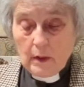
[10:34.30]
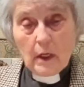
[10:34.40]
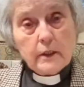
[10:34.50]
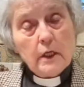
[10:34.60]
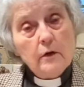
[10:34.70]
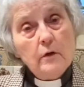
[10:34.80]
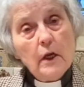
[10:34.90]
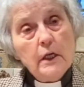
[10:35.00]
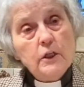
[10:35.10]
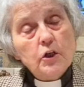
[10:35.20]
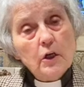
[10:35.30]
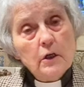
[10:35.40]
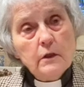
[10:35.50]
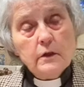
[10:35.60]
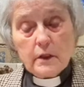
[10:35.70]
and he
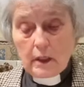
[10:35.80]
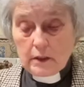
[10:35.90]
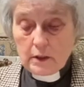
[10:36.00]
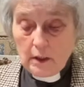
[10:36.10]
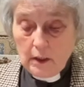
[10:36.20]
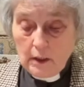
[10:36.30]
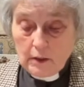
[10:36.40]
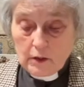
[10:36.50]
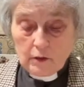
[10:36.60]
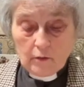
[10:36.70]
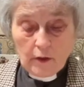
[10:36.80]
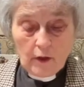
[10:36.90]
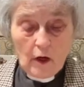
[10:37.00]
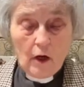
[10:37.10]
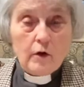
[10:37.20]
turns that into an
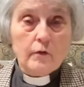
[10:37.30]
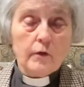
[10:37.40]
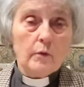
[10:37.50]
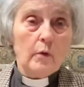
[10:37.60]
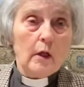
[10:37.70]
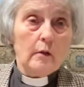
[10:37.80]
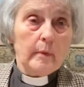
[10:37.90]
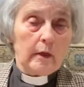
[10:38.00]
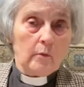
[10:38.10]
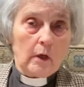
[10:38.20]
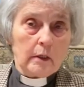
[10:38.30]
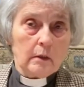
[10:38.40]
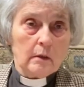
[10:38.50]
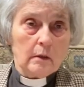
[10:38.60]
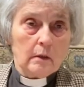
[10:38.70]
overwhelming one,
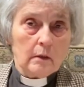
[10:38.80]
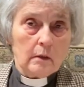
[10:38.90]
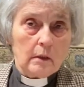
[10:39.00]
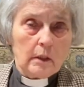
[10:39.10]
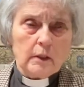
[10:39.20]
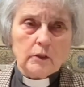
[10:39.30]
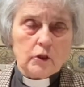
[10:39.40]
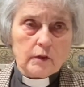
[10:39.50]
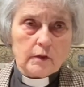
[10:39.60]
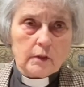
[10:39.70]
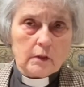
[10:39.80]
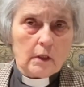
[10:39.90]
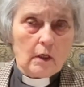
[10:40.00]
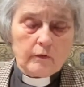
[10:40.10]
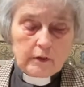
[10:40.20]
and it just
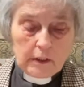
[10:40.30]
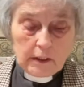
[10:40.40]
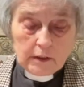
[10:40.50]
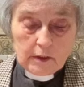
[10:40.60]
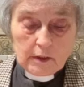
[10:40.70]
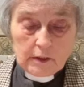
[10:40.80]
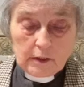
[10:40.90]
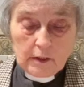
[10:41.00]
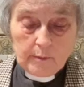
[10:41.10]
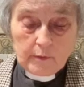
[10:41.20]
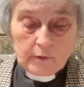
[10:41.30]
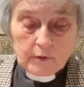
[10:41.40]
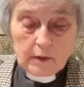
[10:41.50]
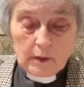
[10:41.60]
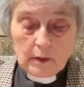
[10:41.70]
overtakes the disciples.
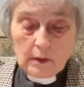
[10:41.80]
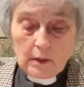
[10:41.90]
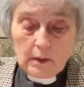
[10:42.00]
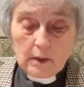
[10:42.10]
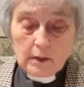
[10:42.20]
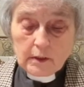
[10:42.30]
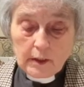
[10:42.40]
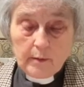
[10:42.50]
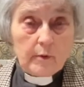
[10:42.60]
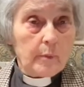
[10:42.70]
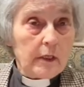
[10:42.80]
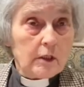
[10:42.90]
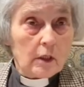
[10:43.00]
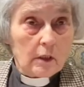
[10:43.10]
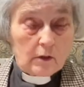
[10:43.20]
Simon
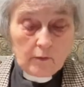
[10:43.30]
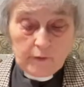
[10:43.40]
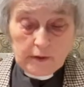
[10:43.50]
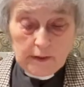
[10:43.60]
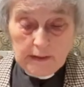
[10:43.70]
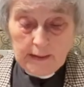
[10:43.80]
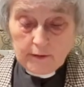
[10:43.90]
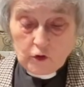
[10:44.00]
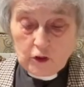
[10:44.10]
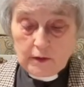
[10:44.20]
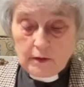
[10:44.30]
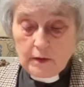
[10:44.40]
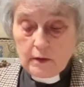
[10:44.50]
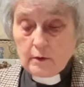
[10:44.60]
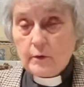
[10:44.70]
Peter had obviously allowed Jesus
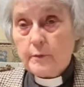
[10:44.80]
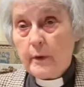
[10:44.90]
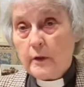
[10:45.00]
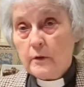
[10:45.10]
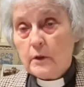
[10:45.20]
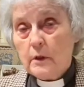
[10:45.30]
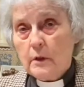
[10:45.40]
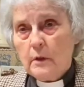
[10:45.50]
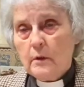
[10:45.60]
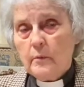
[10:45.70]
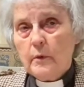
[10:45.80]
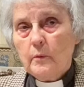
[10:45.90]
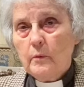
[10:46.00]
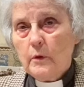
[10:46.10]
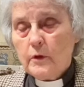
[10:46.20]
into his boat, but
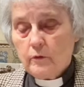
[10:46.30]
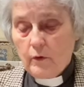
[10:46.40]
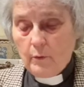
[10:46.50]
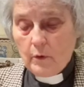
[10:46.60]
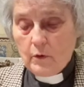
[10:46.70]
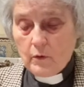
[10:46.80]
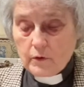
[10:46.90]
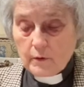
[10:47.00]
what a reward.